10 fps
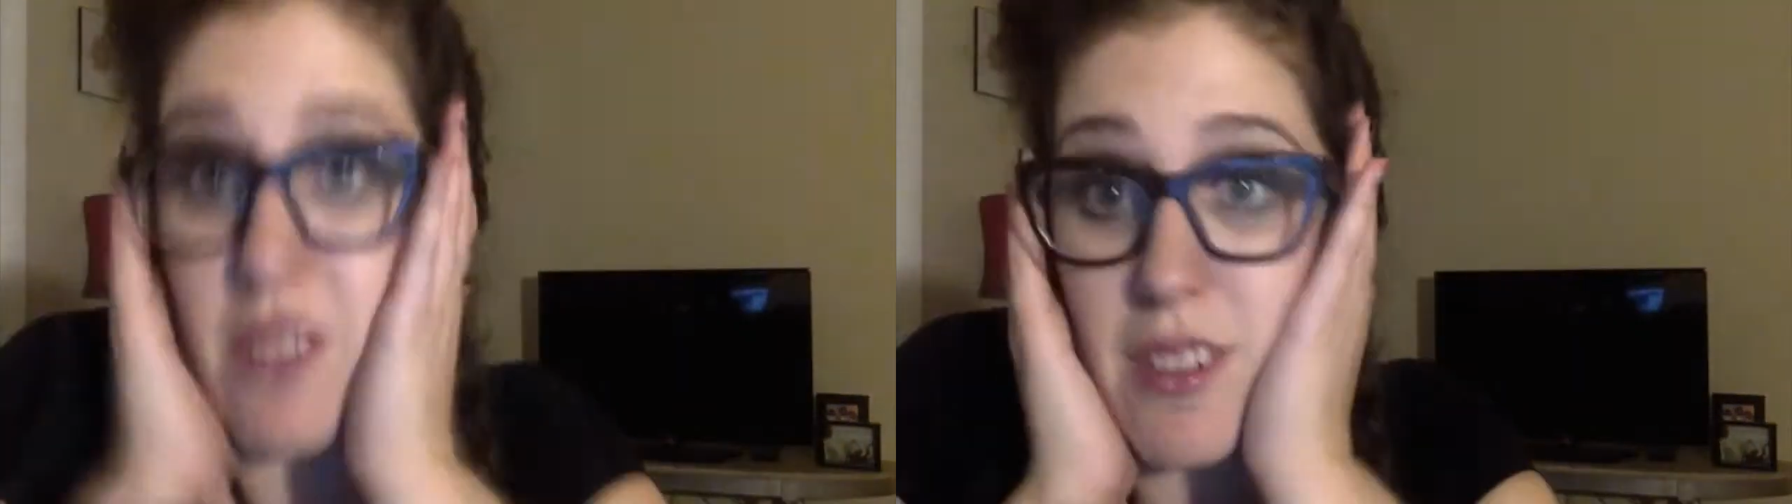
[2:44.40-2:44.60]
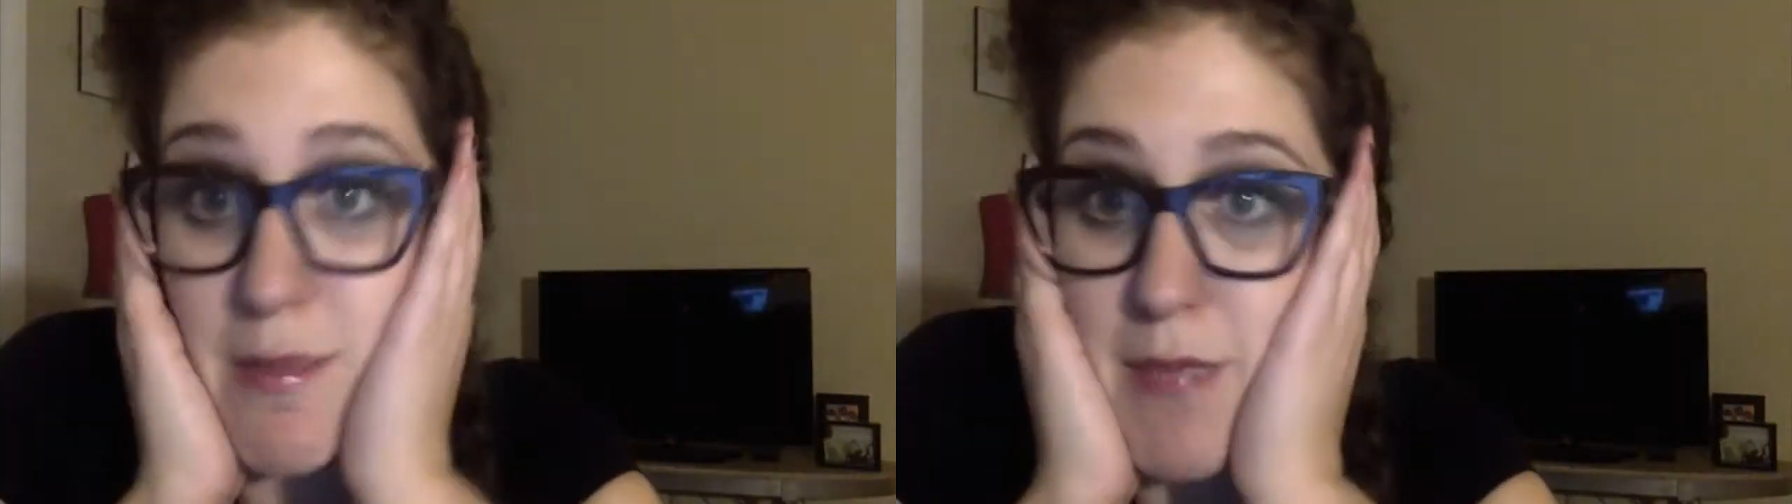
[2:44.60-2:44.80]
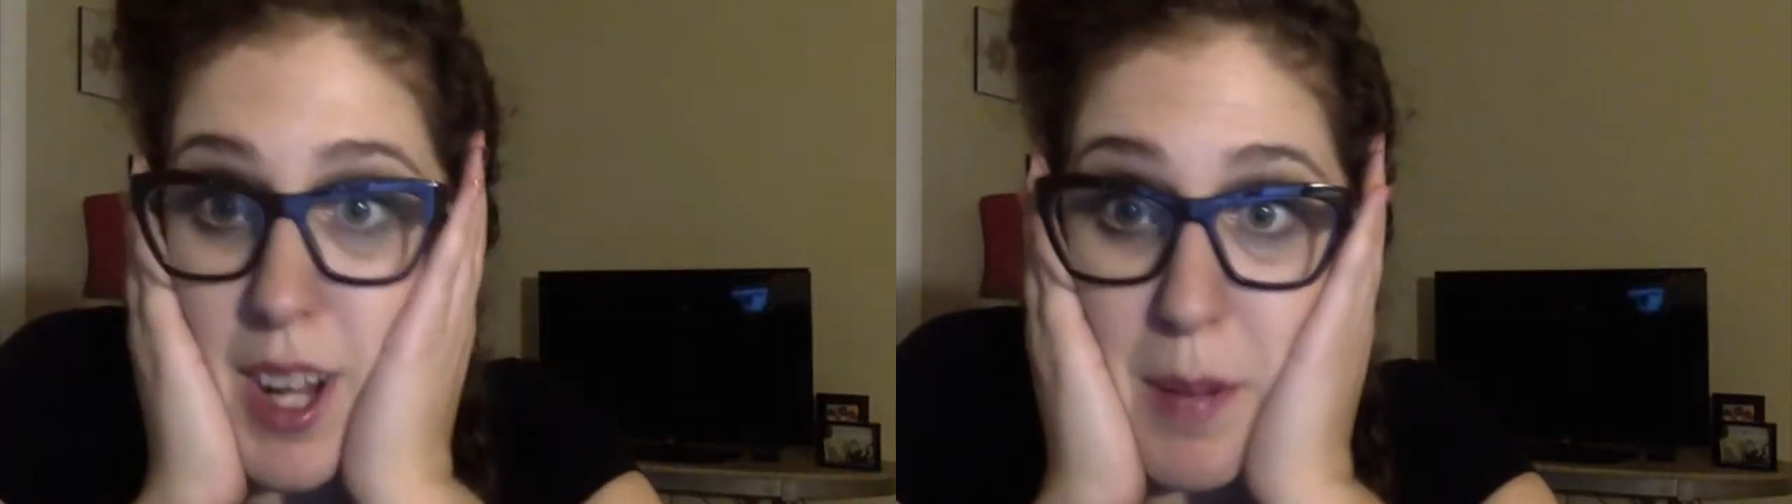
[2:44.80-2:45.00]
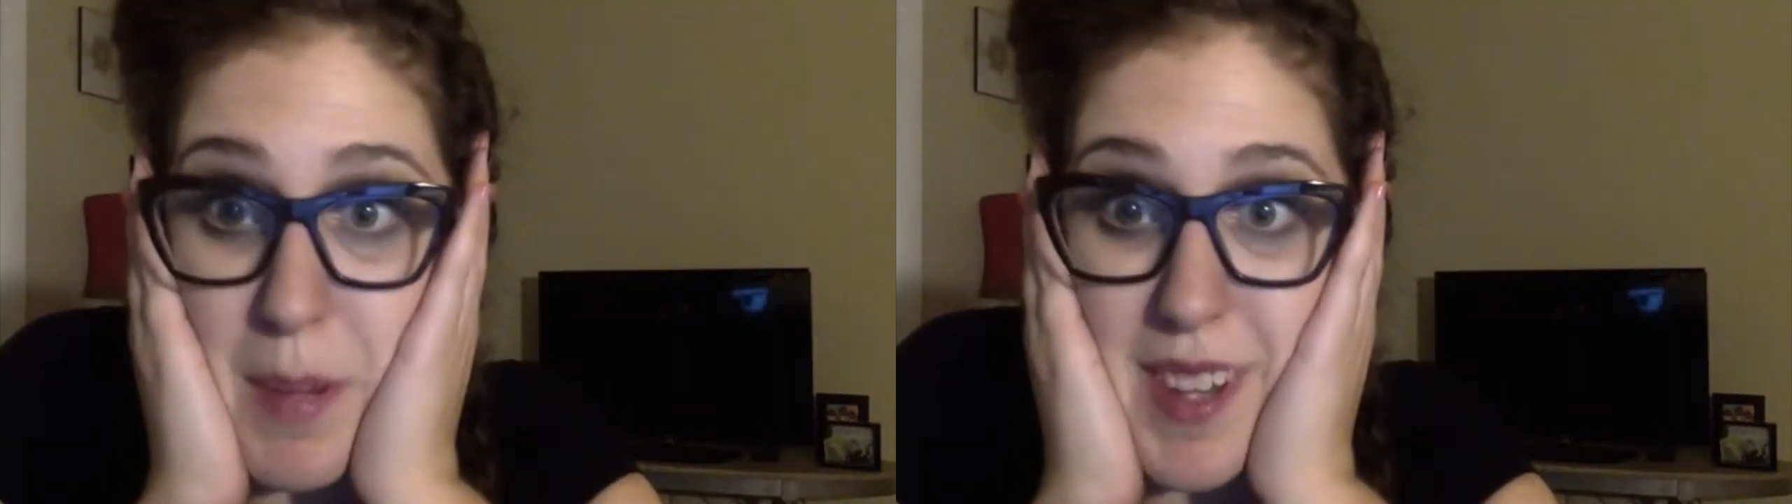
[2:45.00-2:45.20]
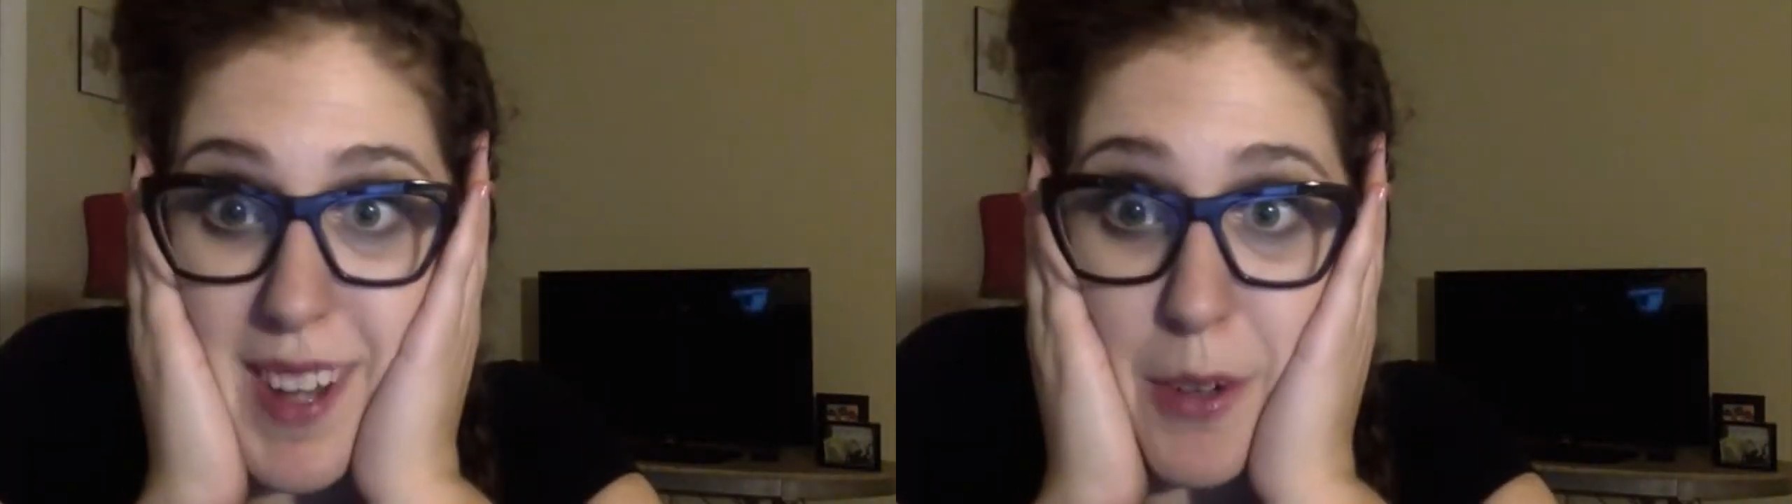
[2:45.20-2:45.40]
just
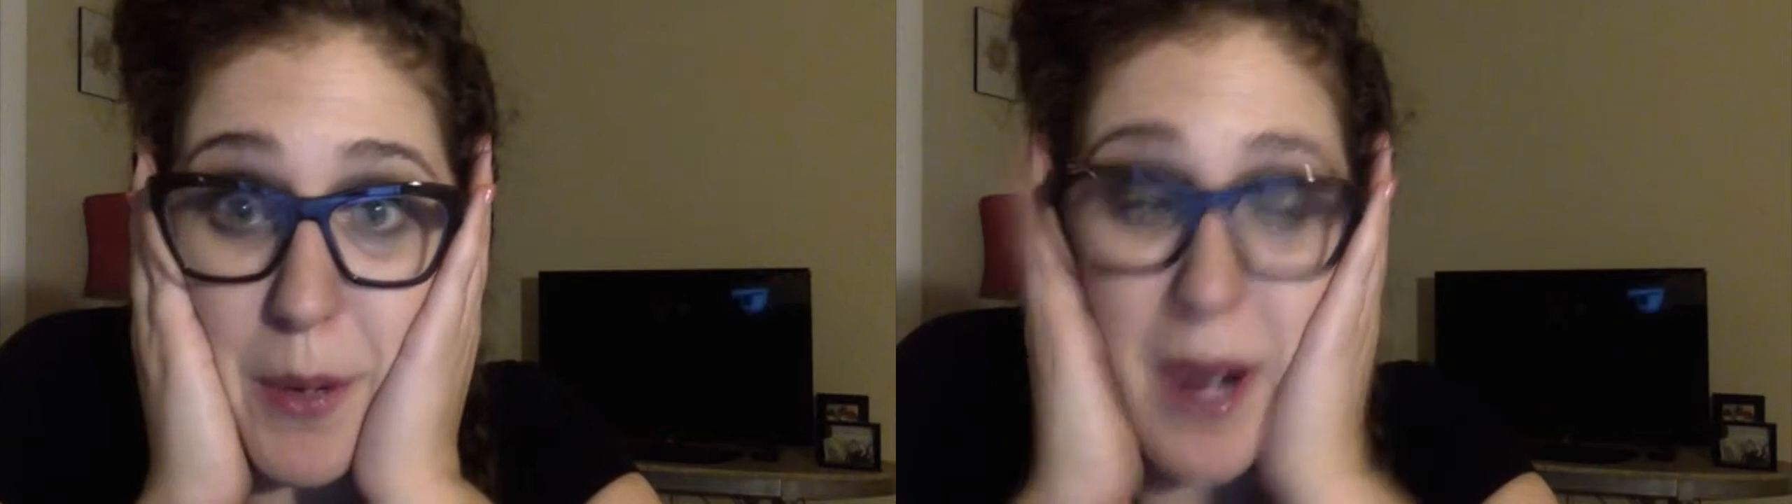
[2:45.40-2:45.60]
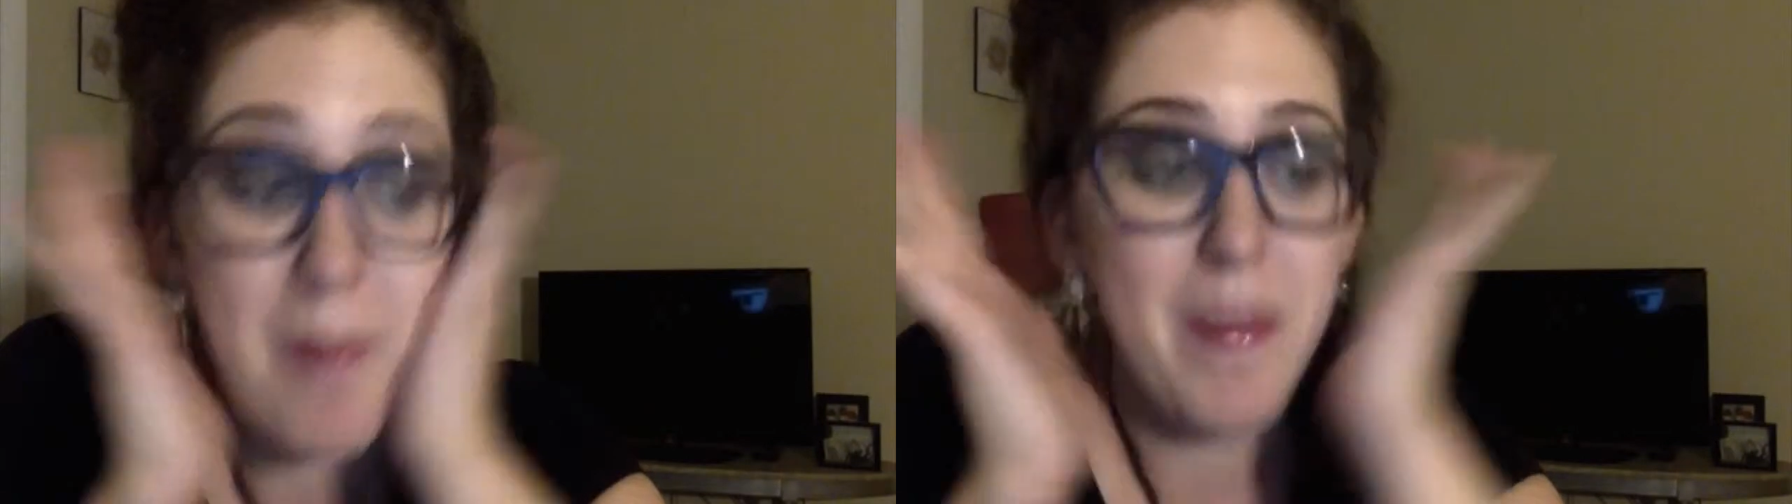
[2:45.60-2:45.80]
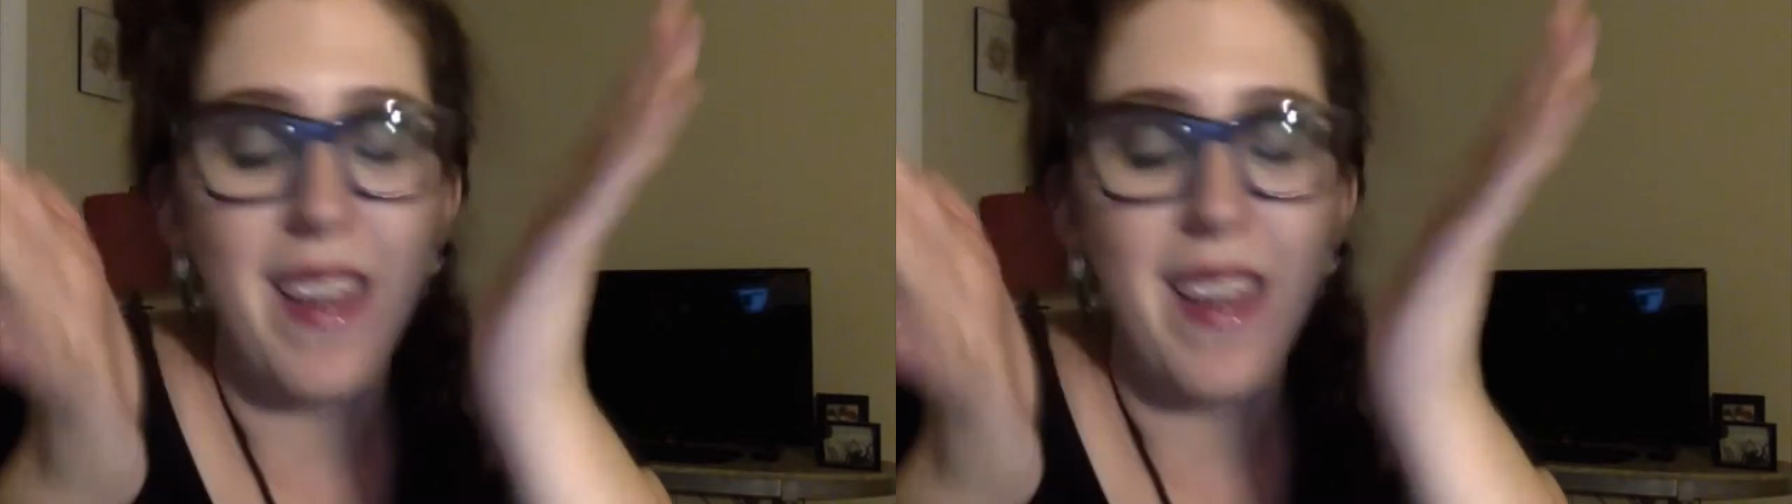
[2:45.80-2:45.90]
almonds everywhere.